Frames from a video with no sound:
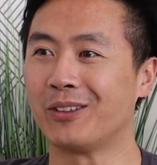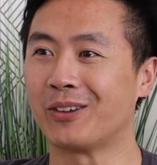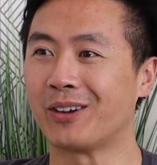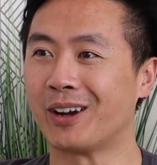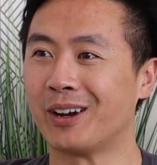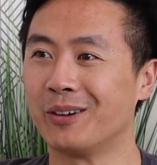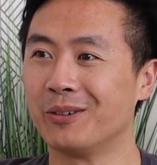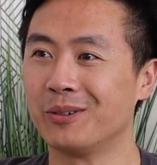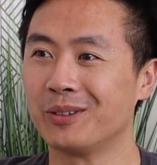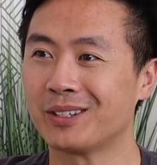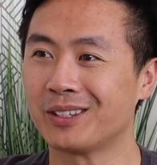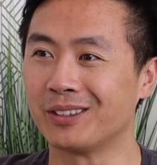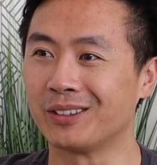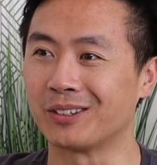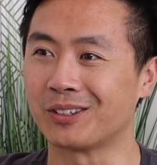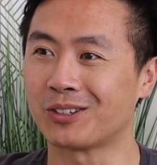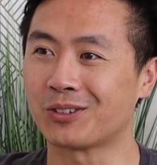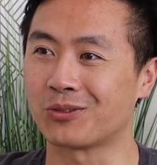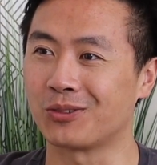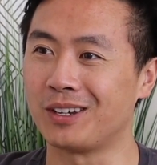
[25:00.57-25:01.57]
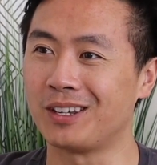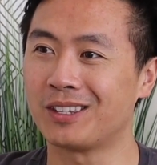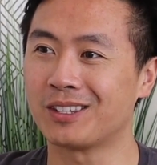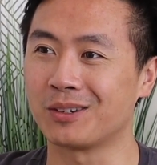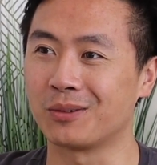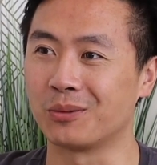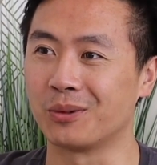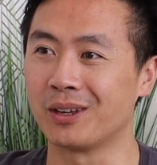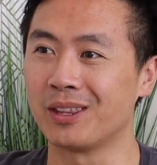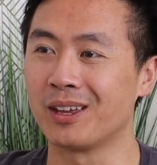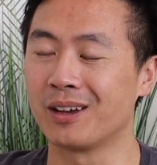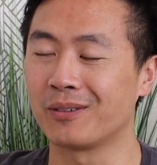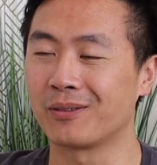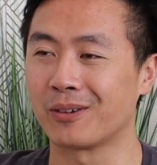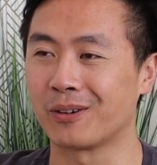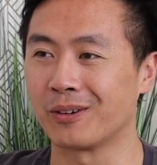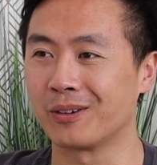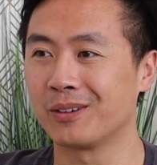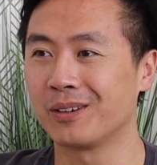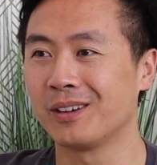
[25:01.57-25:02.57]
in their house in the streets or
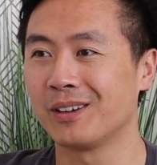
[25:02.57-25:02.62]
whatever,